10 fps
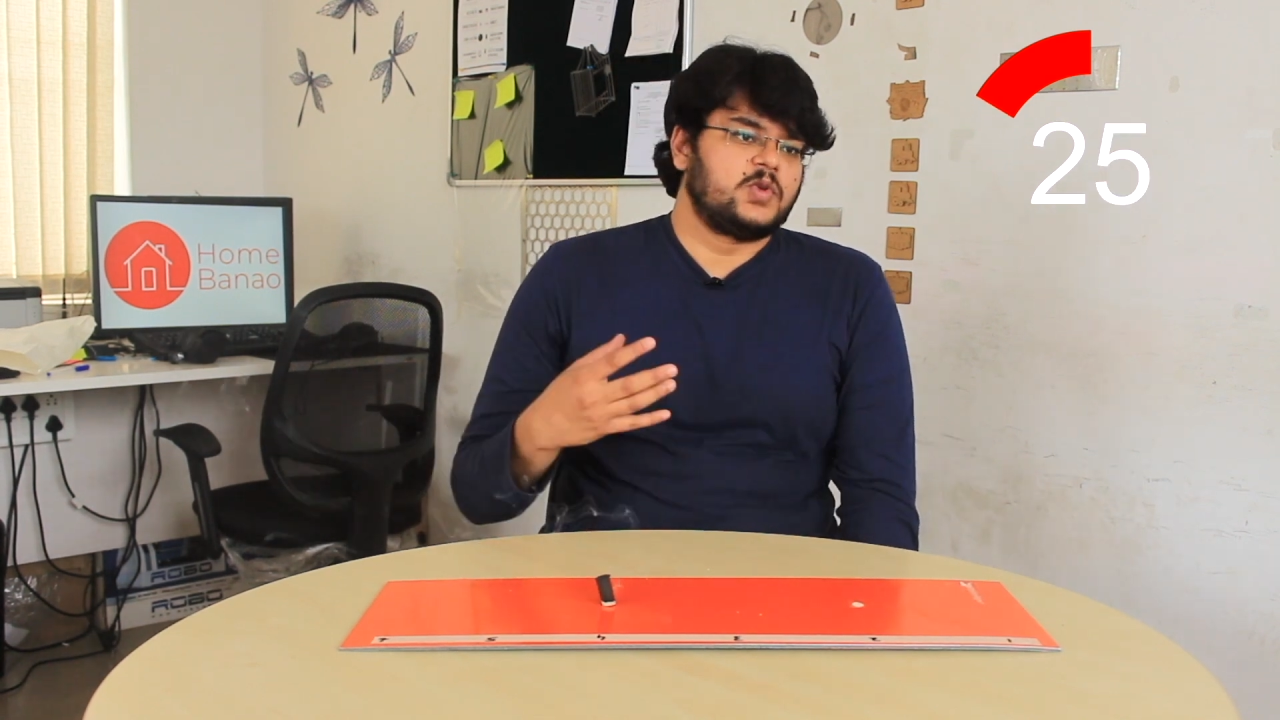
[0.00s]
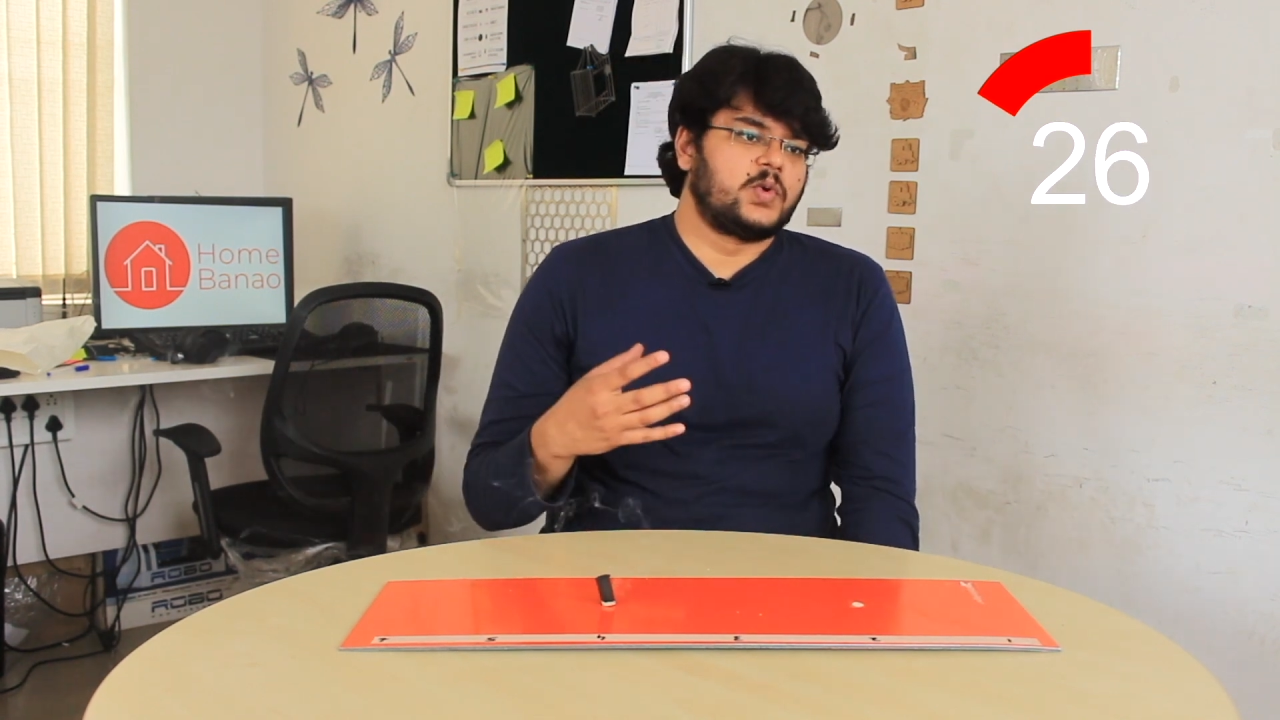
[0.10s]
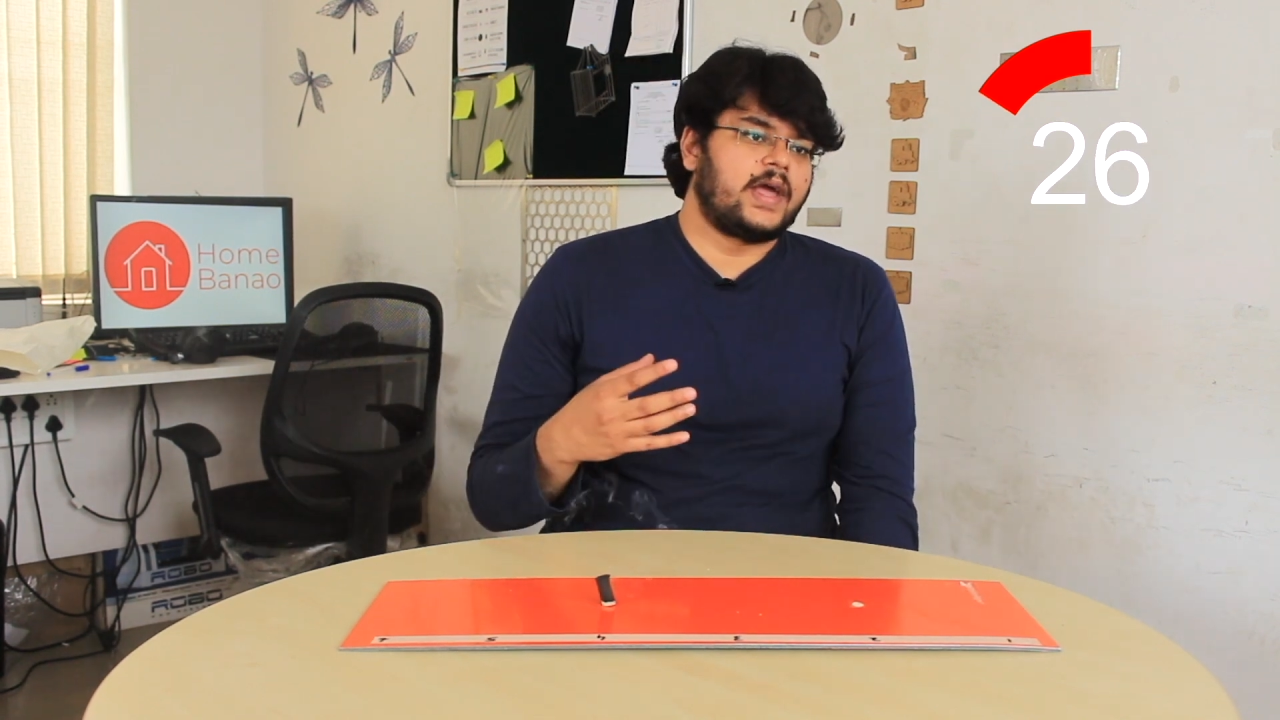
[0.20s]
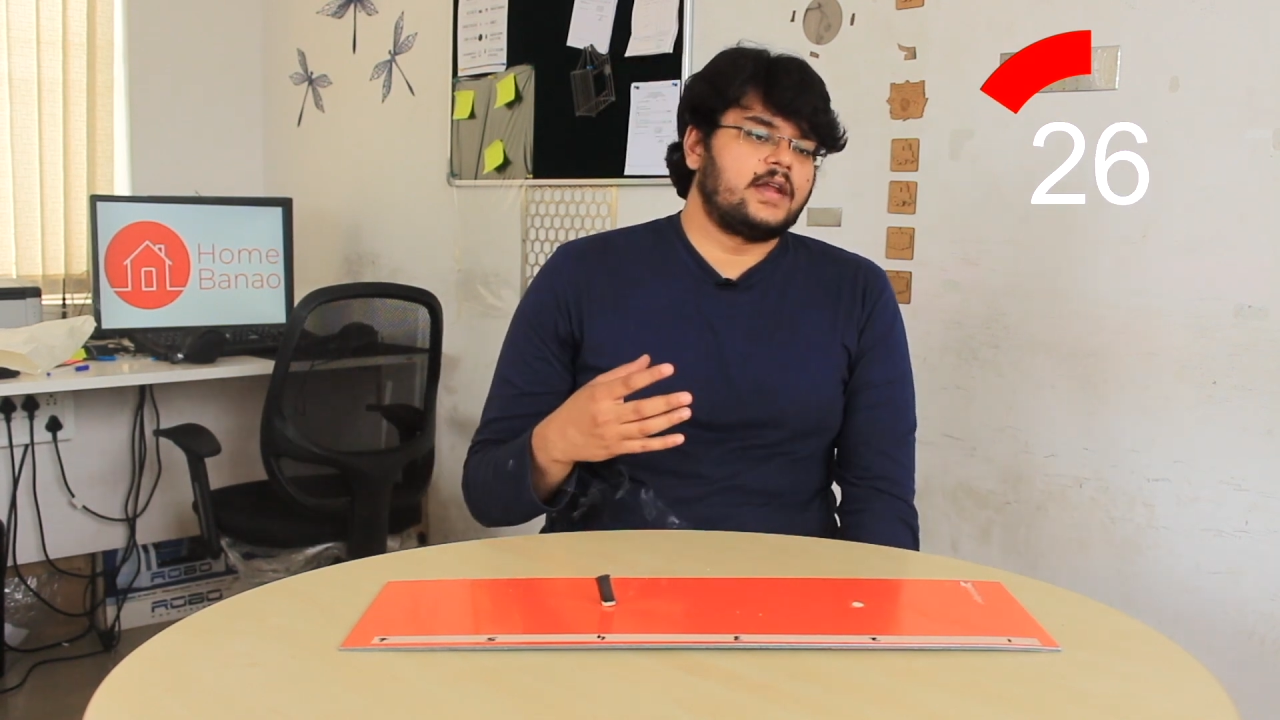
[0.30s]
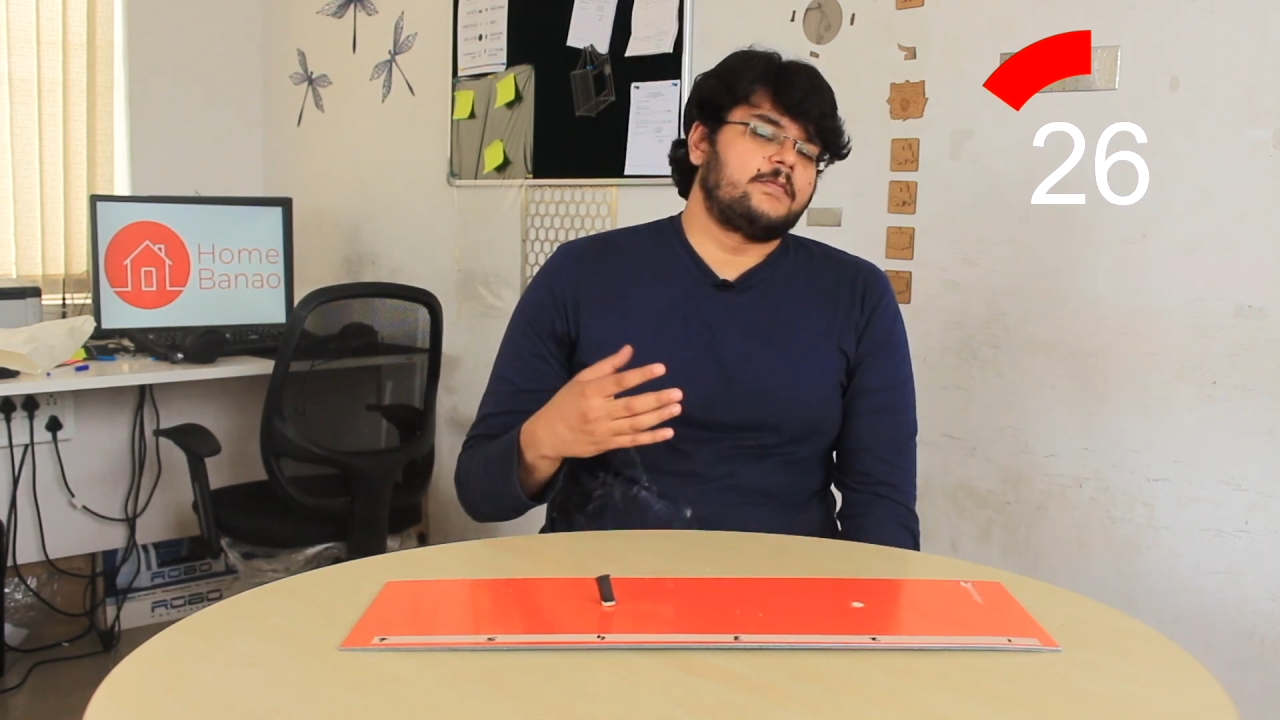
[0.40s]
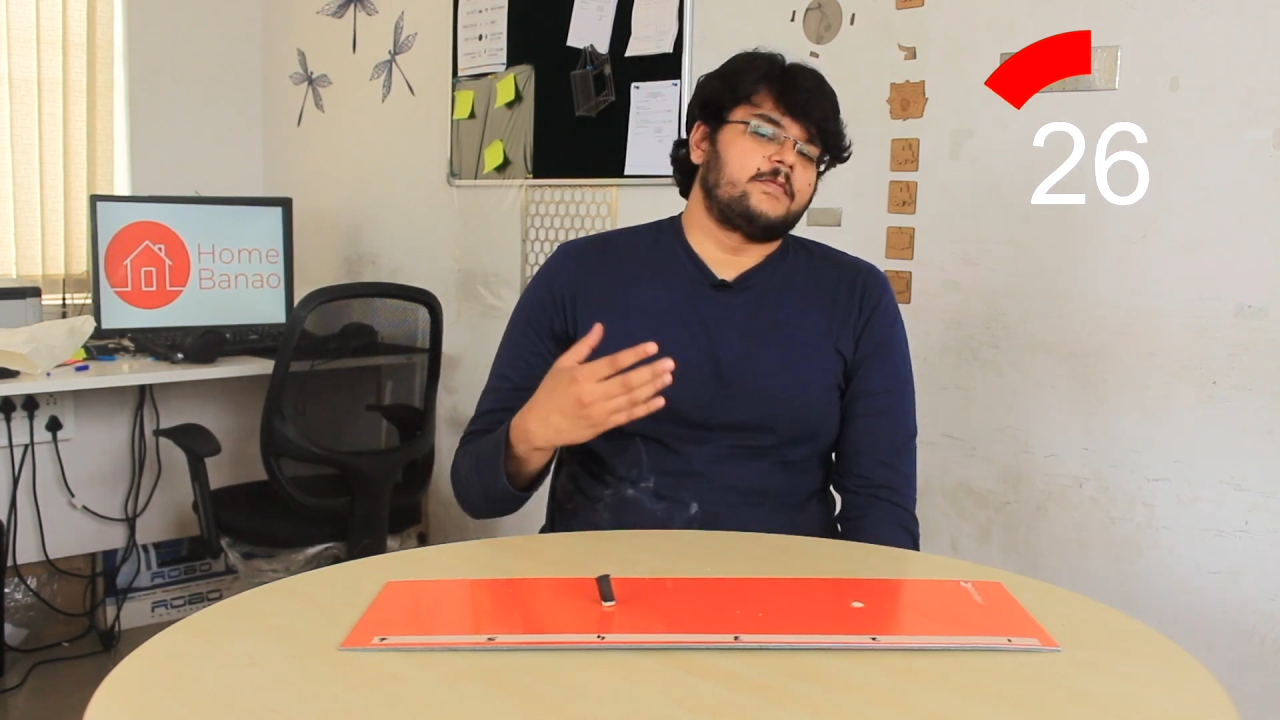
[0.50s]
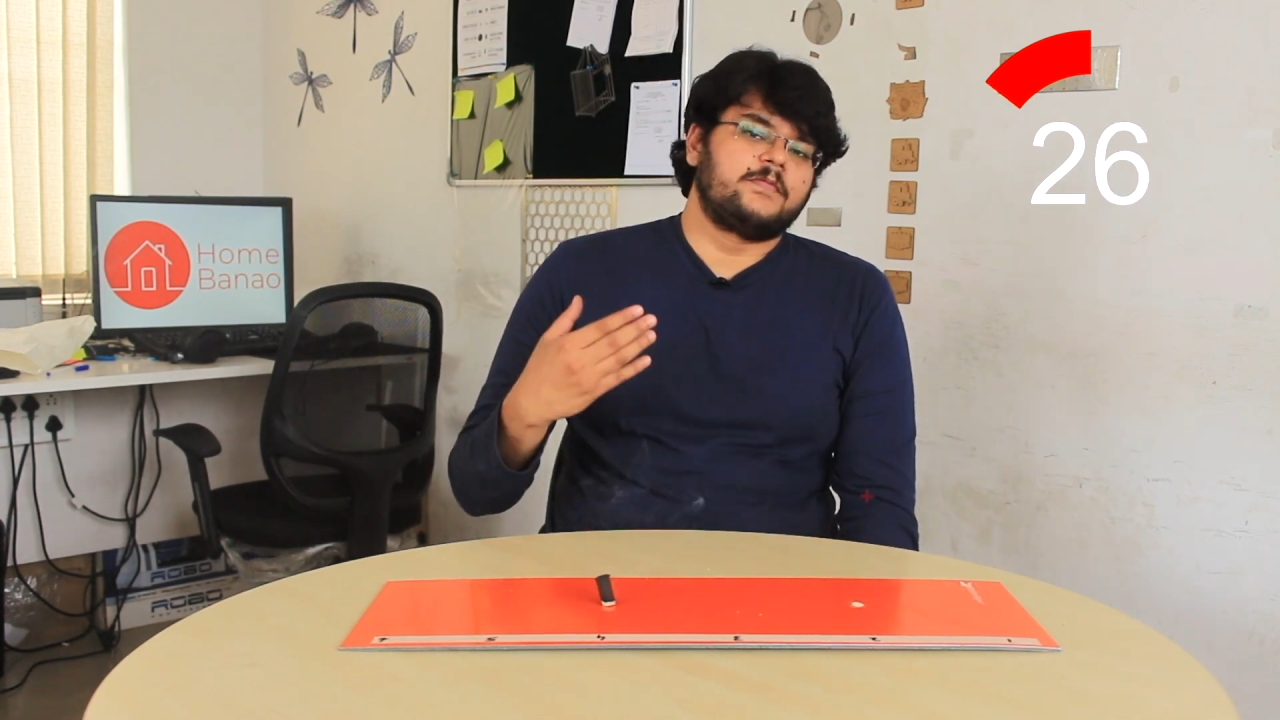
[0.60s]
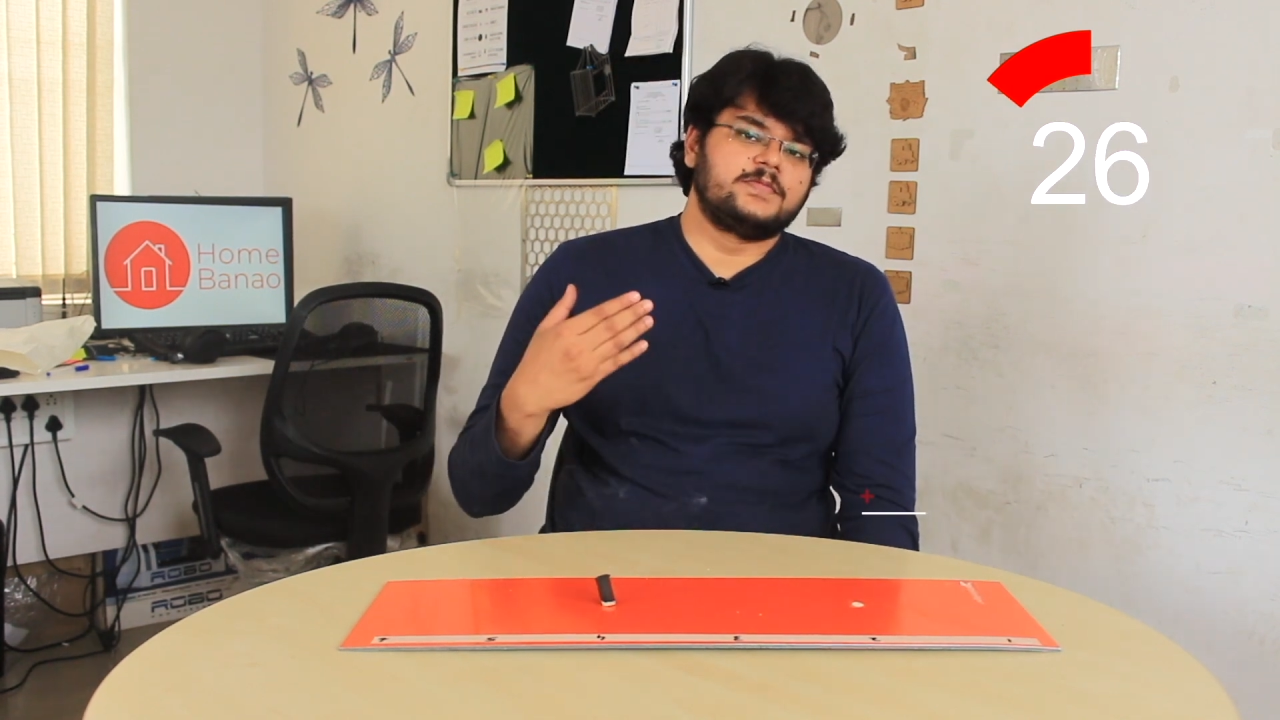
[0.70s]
You get it